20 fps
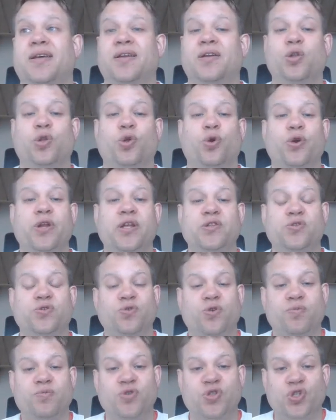learning
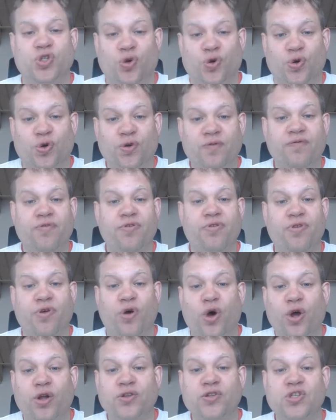to observe
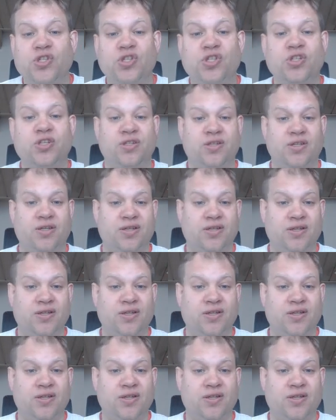thoughts,